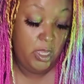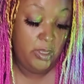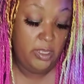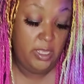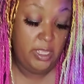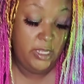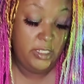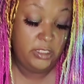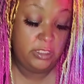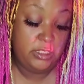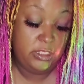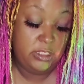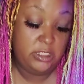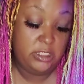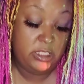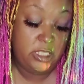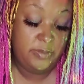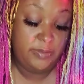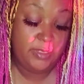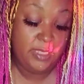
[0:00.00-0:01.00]
Okay, this is
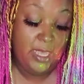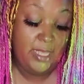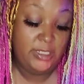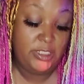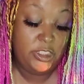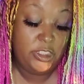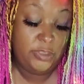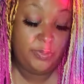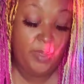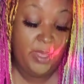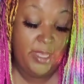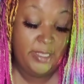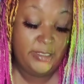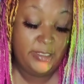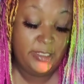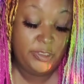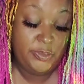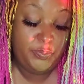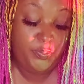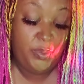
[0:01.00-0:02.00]
subconscious
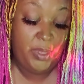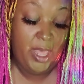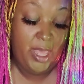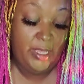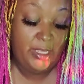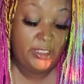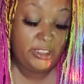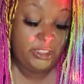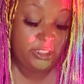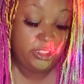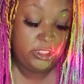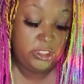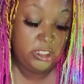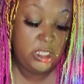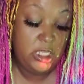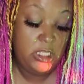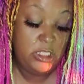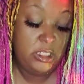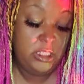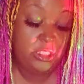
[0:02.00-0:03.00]
minds' blockages.
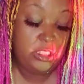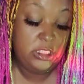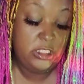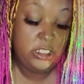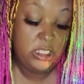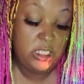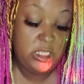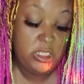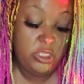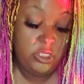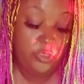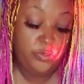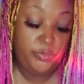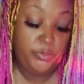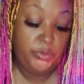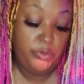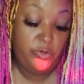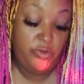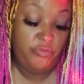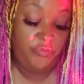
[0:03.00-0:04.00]
This is heal and
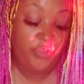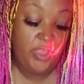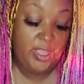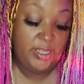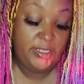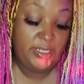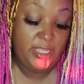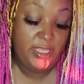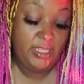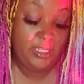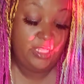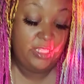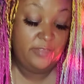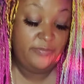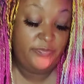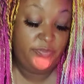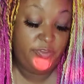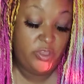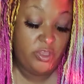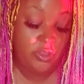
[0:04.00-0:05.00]
purify
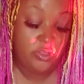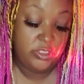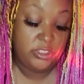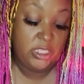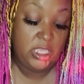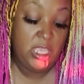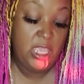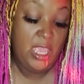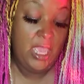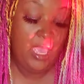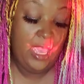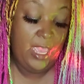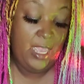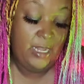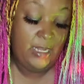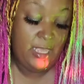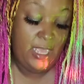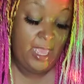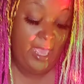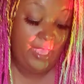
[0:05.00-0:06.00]
negative thoughts
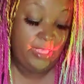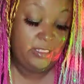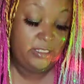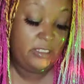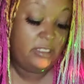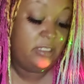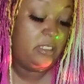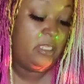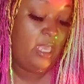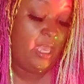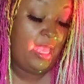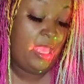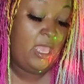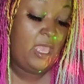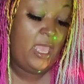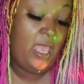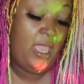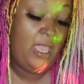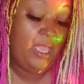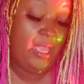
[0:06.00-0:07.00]
and actions,
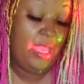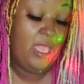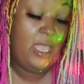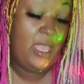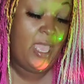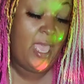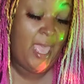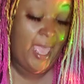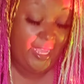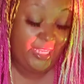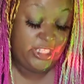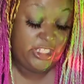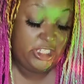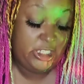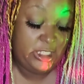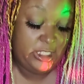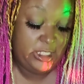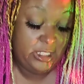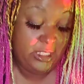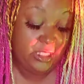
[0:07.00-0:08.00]
ac-
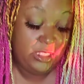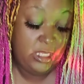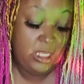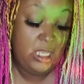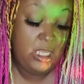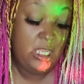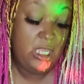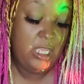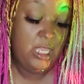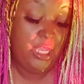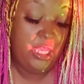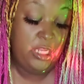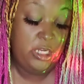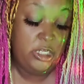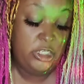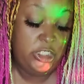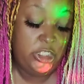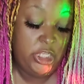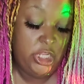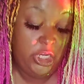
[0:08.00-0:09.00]
actions,
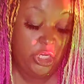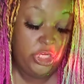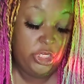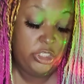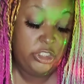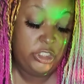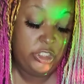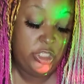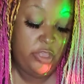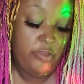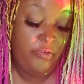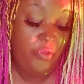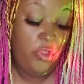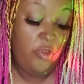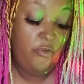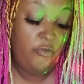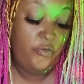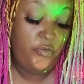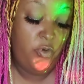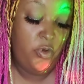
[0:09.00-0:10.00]
energy hurts of
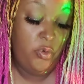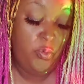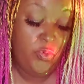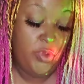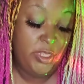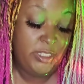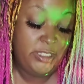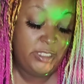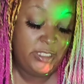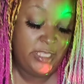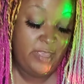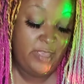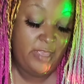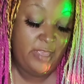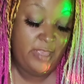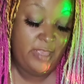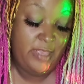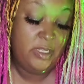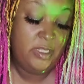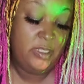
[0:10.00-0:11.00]

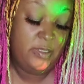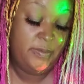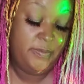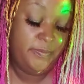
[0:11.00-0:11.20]
417.